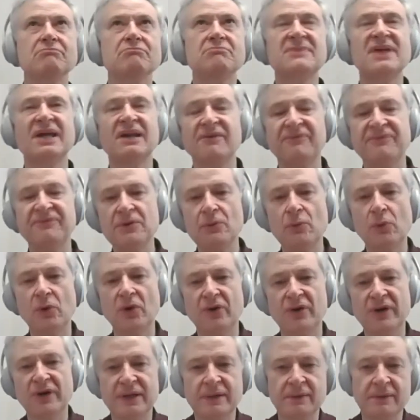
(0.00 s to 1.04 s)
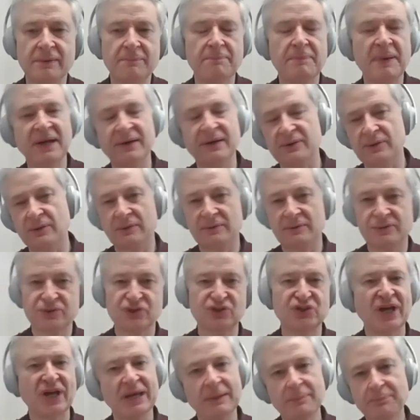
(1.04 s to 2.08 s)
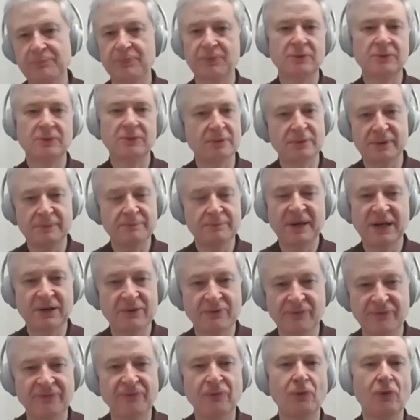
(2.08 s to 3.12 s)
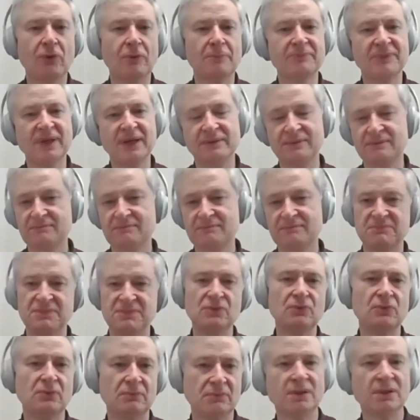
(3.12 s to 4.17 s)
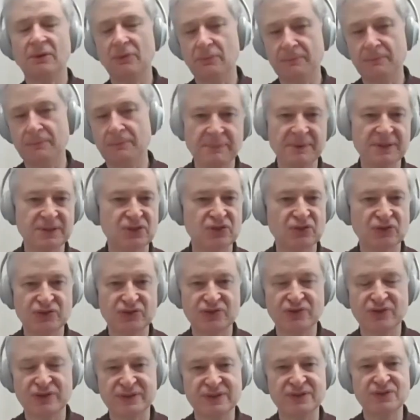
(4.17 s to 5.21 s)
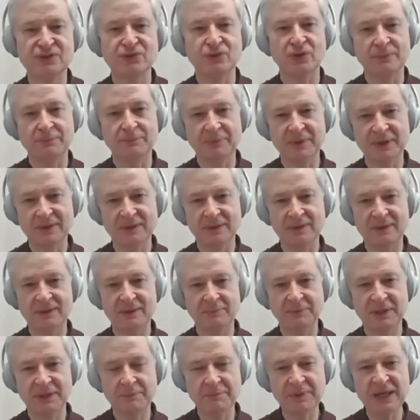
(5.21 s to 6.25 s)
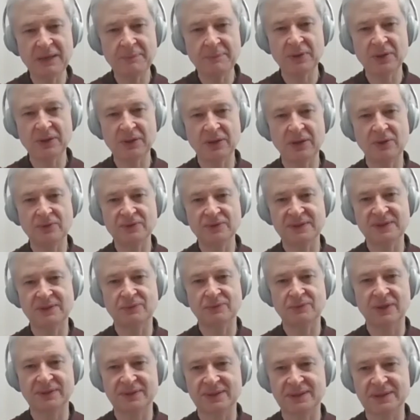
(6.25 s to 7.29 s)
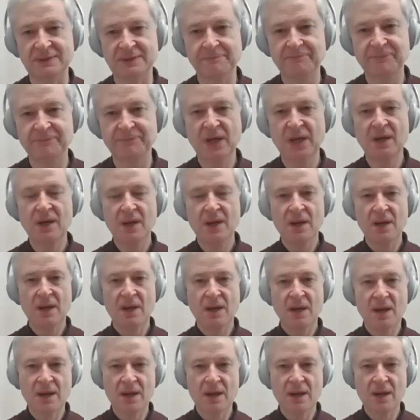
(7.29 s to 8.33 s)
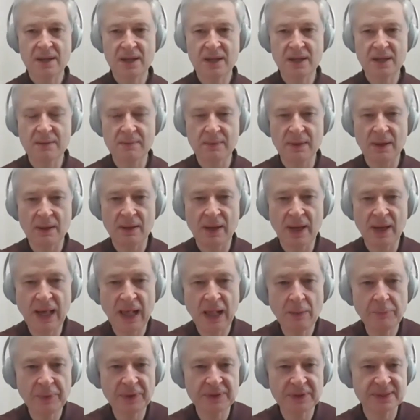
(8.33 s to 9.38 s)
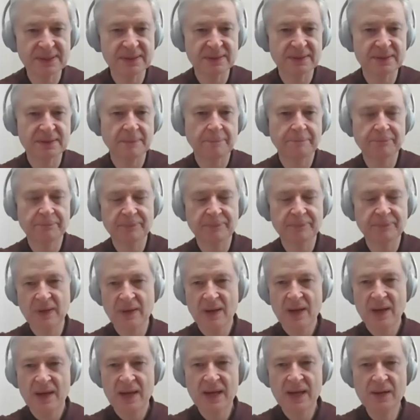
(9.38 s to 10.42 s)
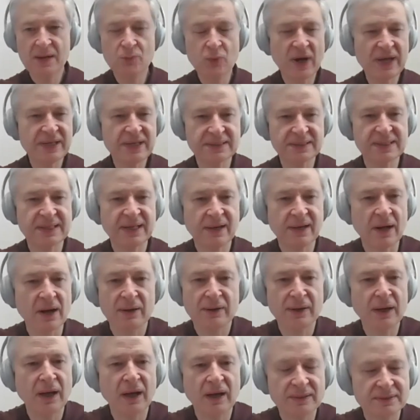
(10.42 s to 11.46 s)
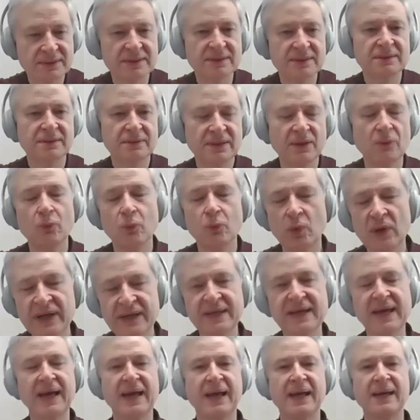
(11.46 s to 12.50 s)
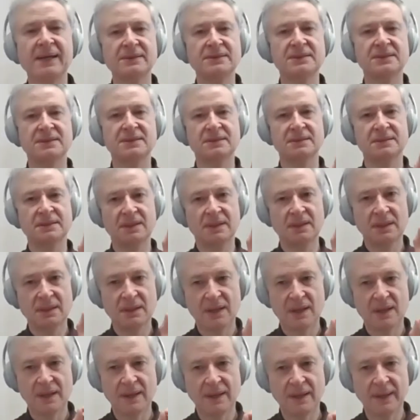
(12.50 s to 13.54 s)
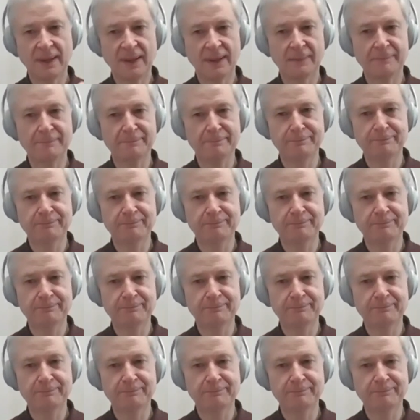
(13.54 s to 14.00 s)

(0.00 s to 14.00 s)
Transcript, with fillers: that if you were in better shape or in better form that you you know maybe it's your turn to do it but but the people close to us can help us in ways that are not that we can't um,